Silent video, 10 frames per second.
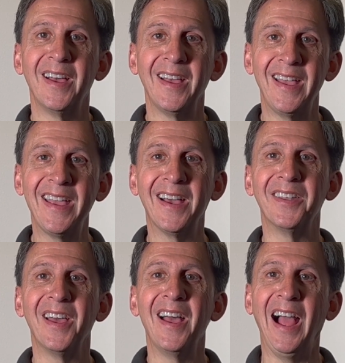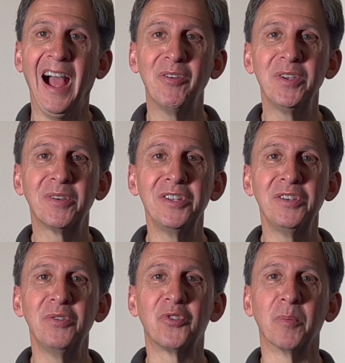and how you can
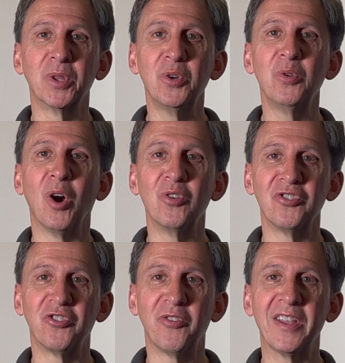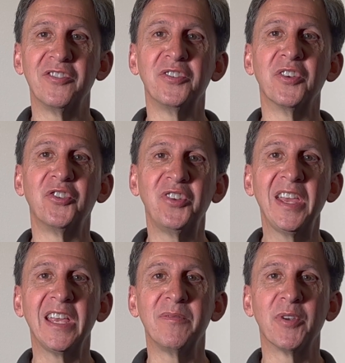use the blue ocean strategy to
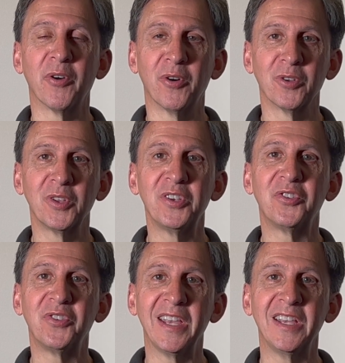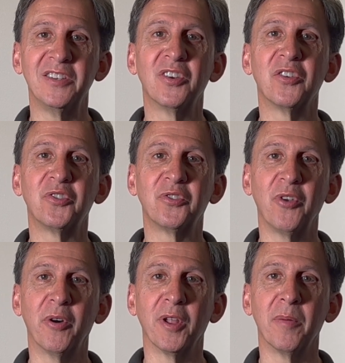save your early stage
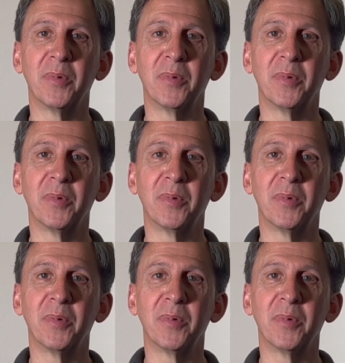startup.